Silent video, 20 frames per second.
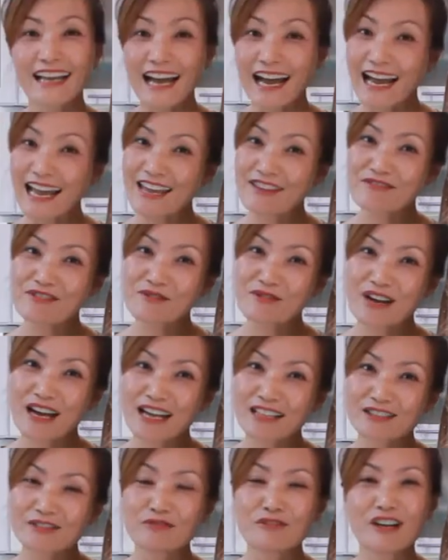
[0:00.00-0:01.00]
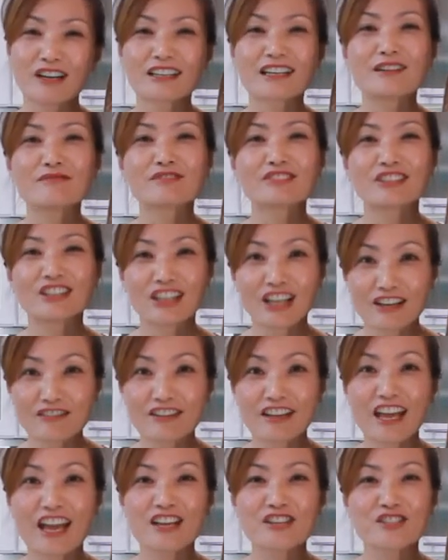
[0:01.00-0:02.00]
Hi everyone, welcome to
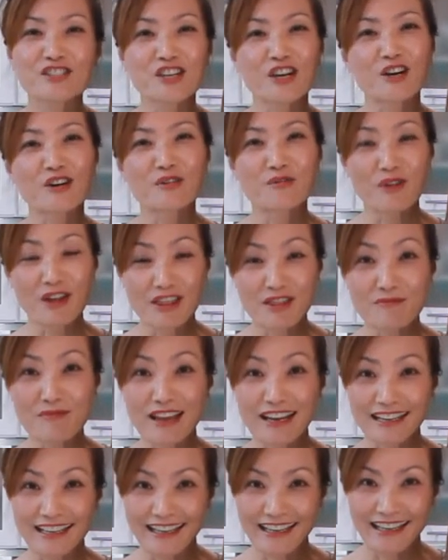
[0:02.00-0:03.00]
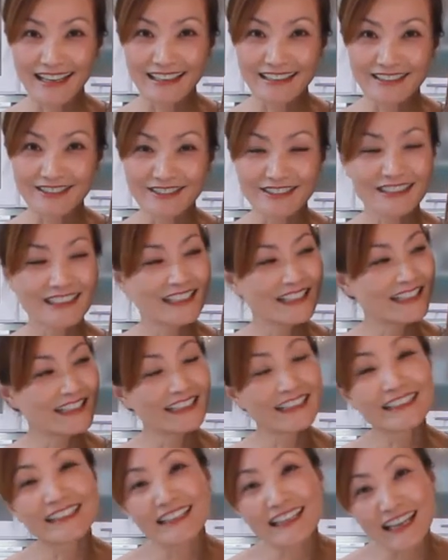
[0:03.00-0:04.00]
Living and Sharing with Mei-Lian.
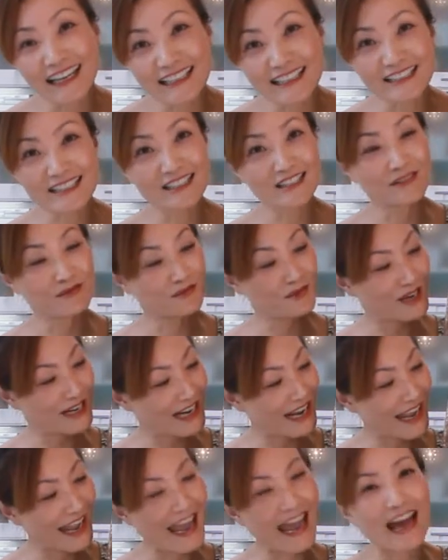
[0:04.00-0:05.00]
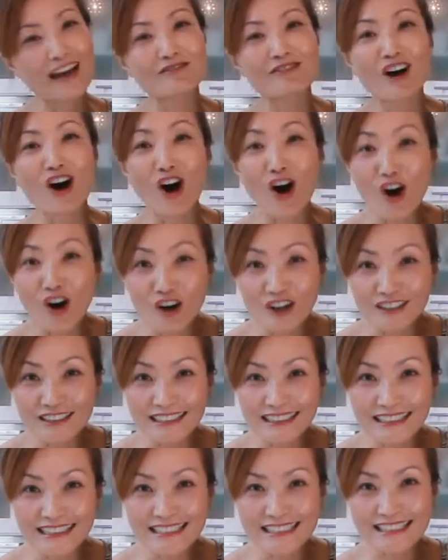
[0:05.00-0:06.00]
Guess what, I have all
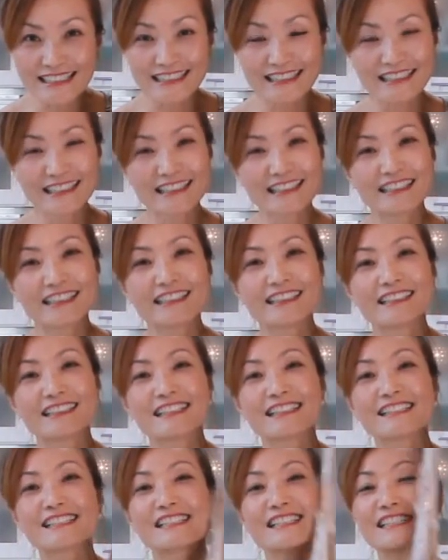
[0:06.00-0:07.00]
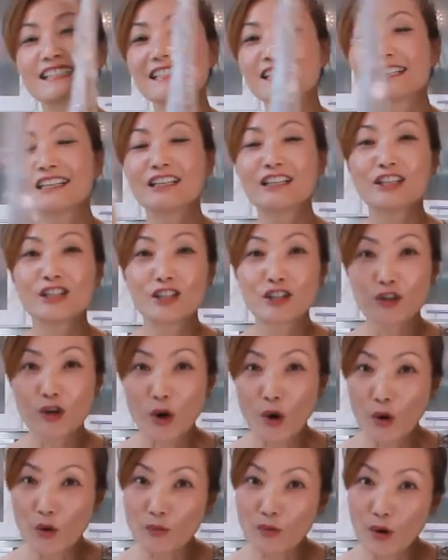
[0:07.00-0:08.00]
this. This is
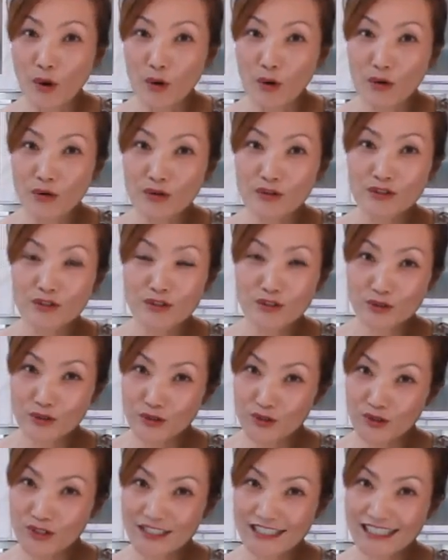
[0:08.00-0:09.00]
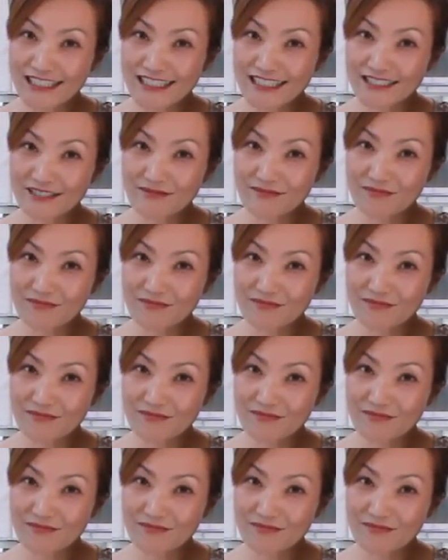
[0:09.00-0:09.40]
Burdock Root.